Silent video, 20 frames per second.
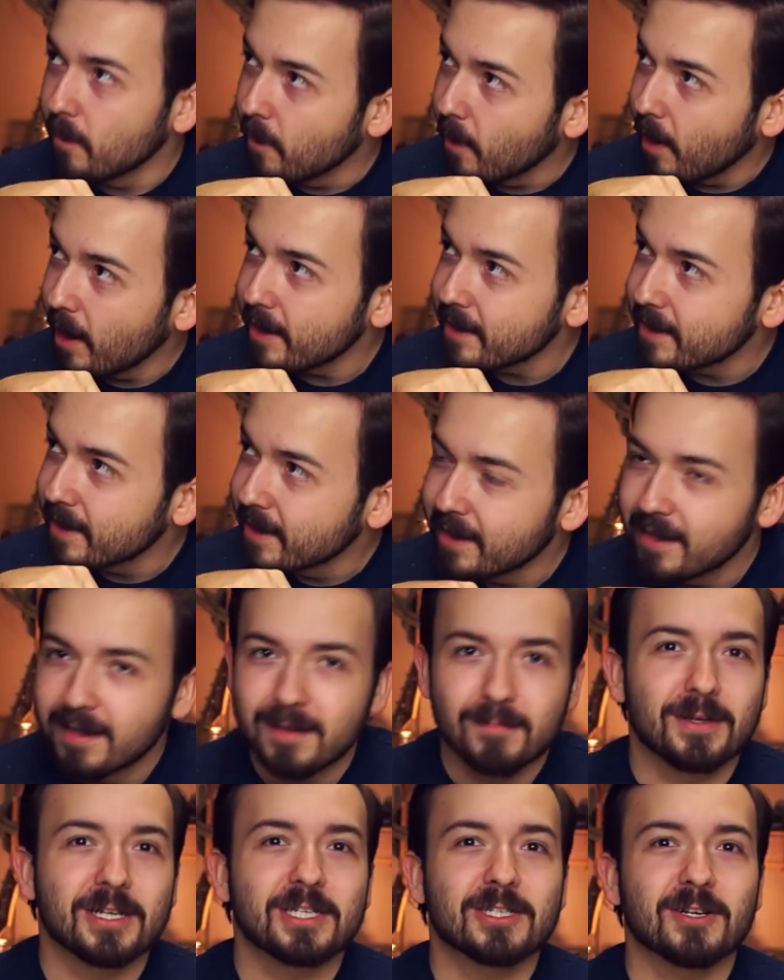What?
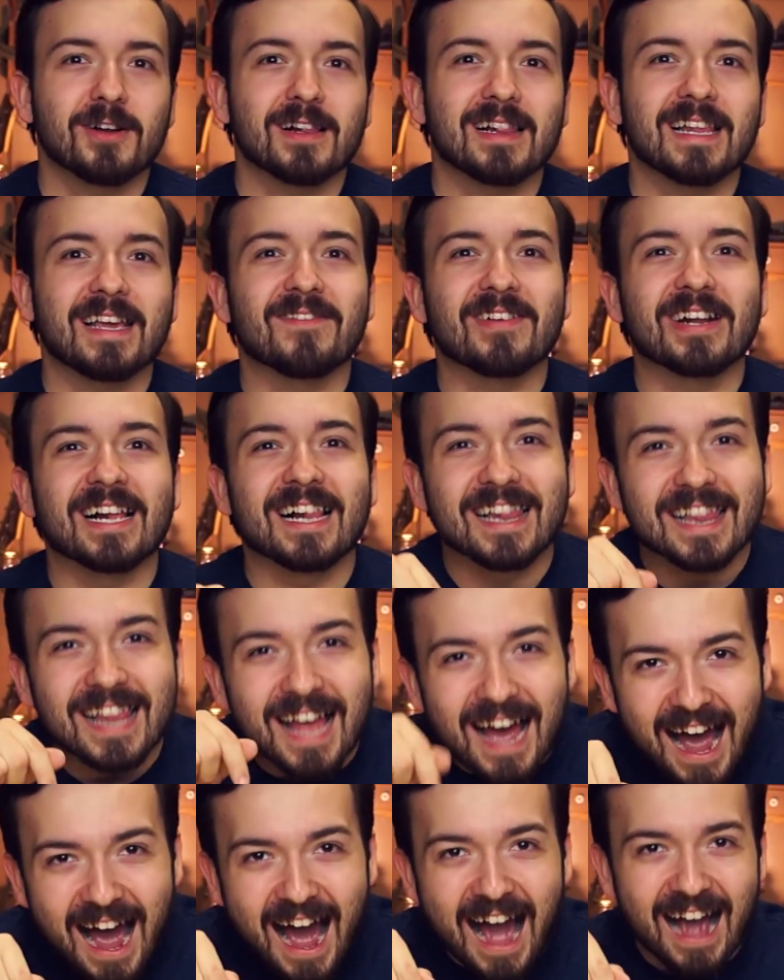Be sure to leave it a
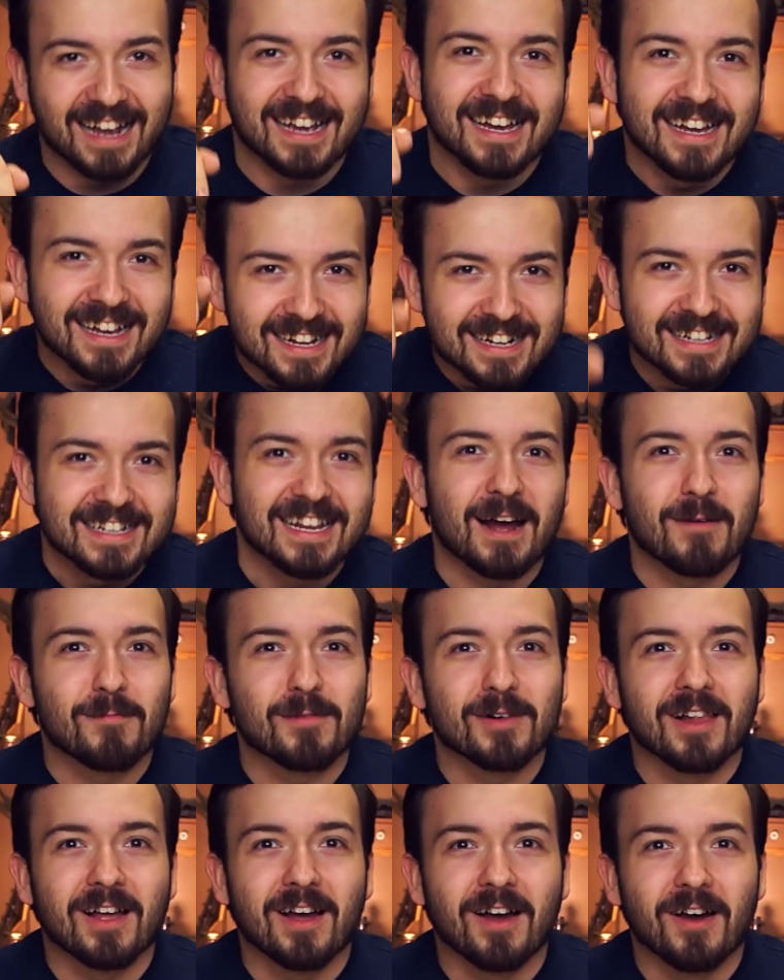like down
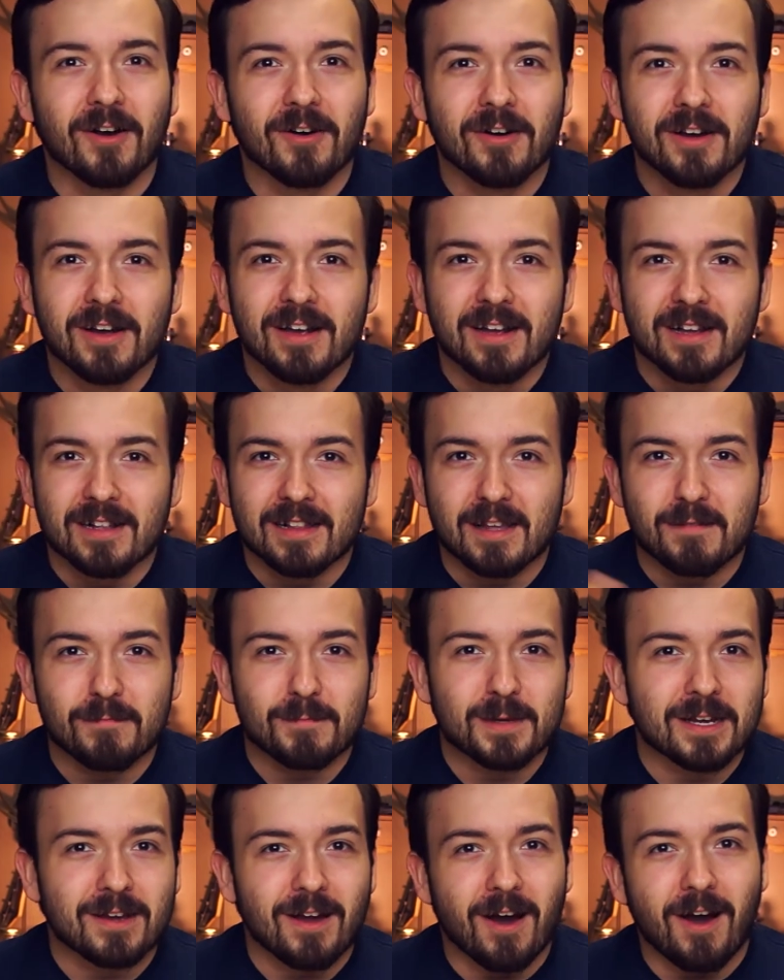below. Leave
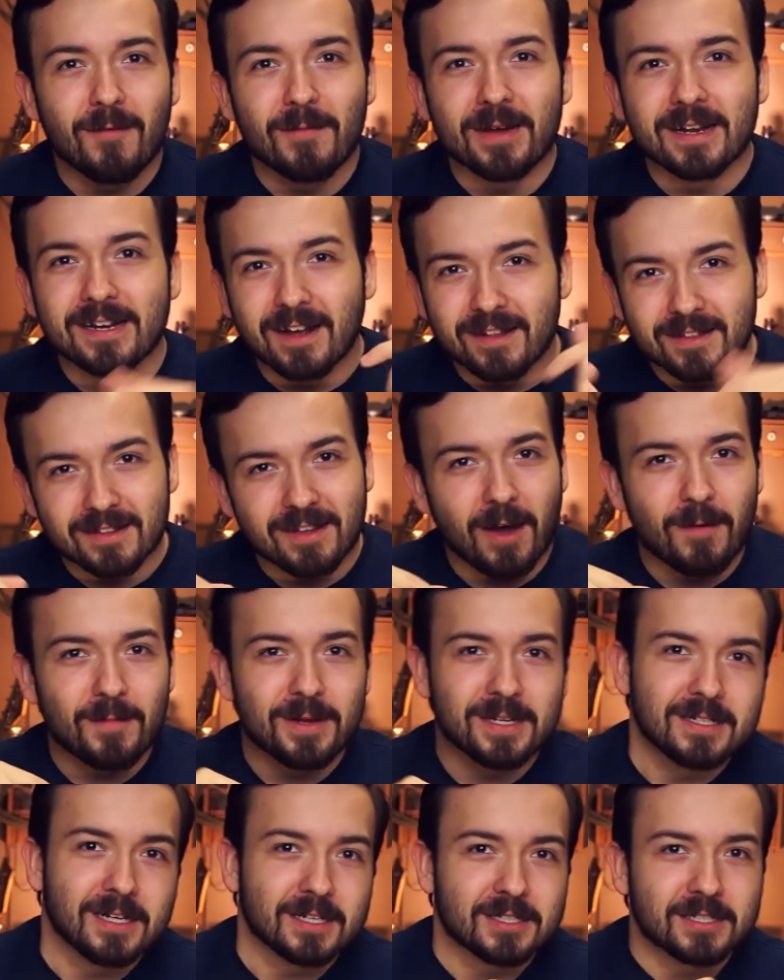me a comment down in the
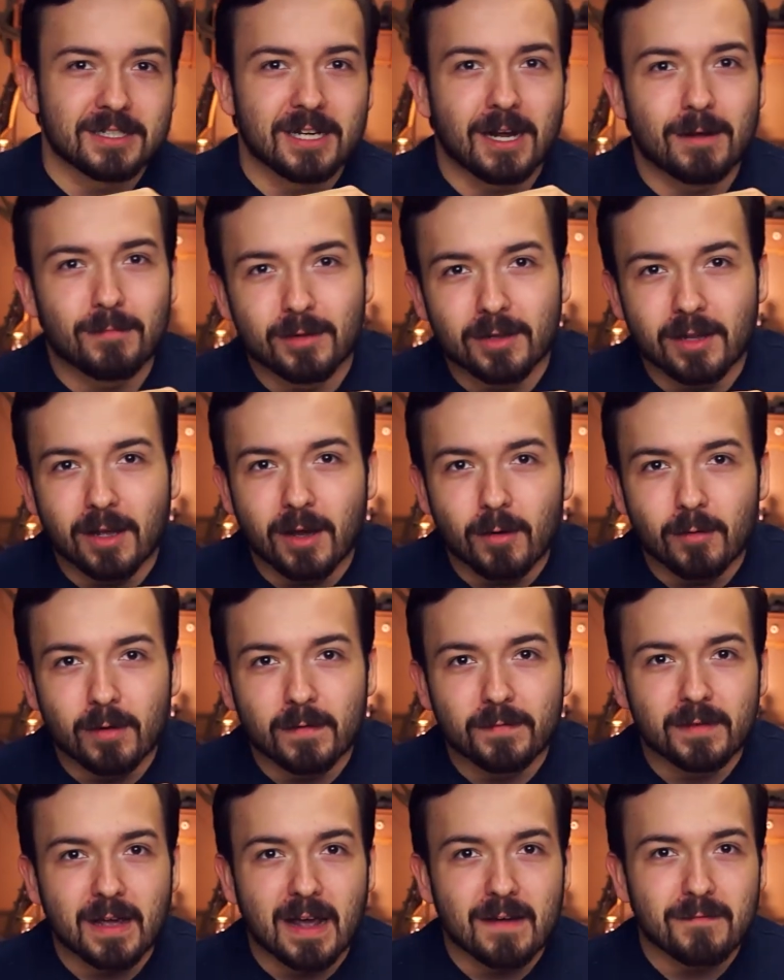comment section down below
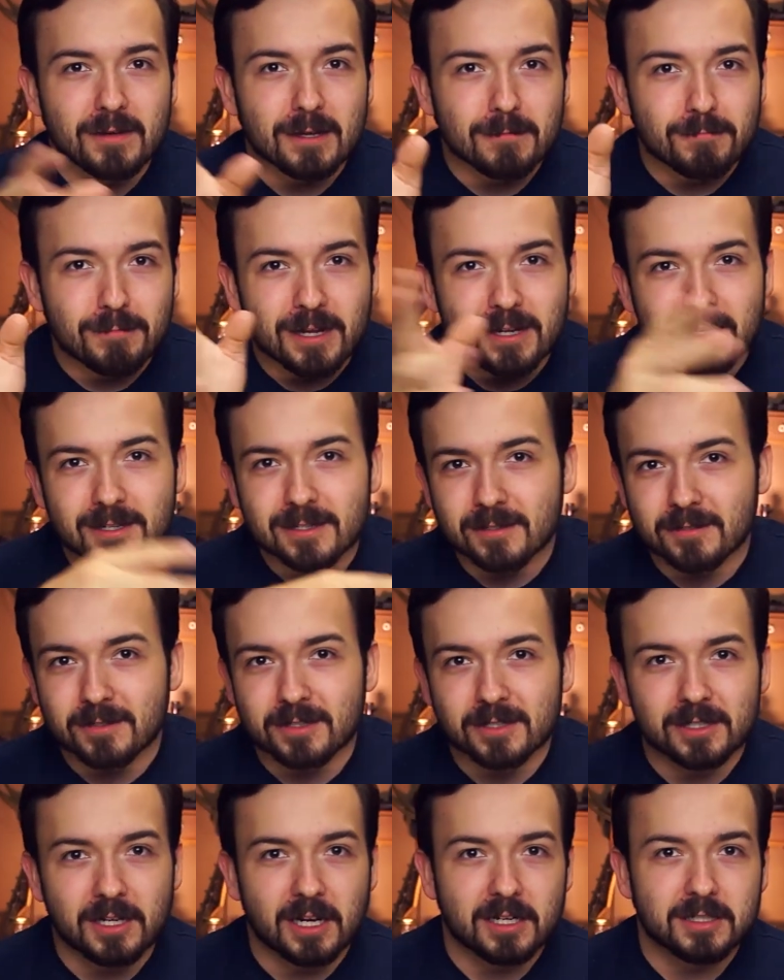if you have any opinions or
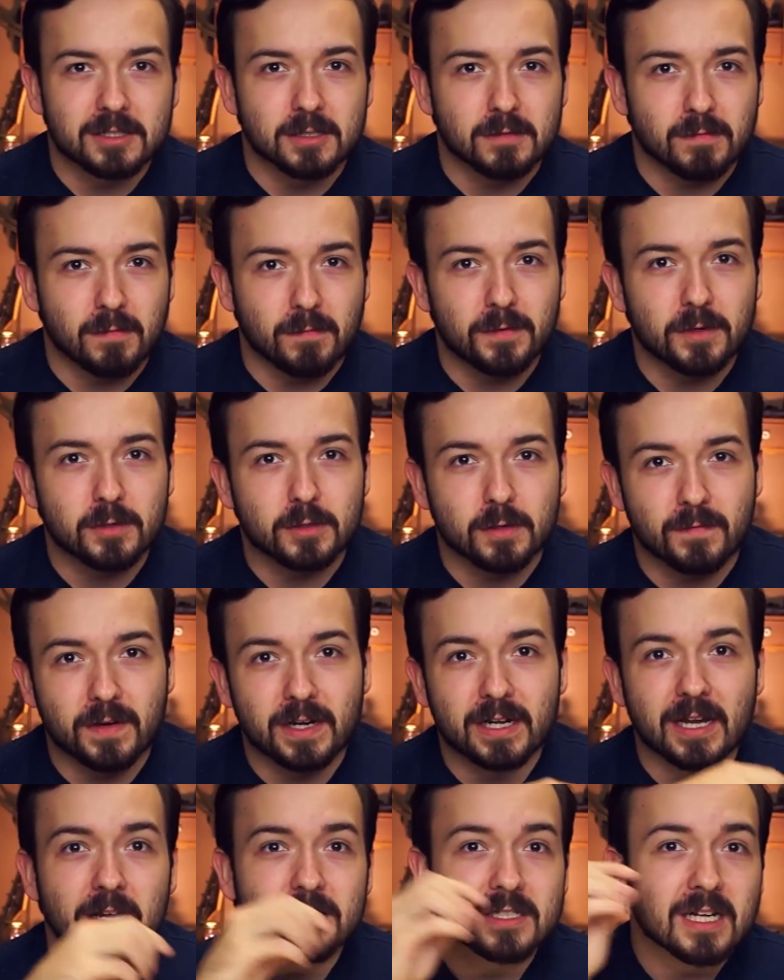suggestions for future
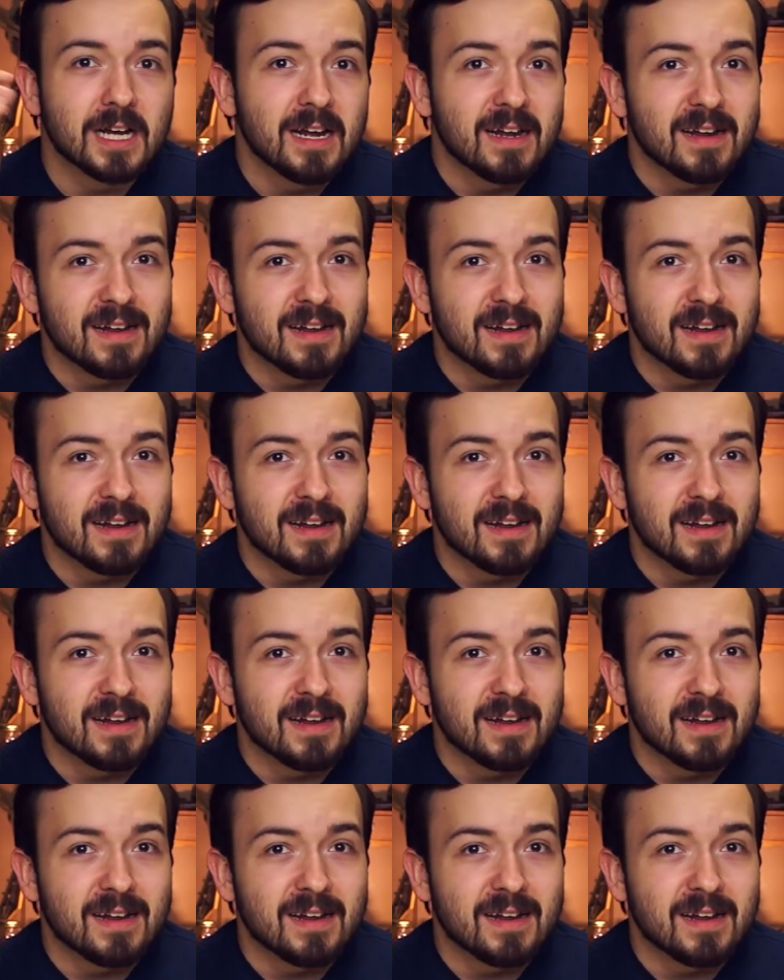videos.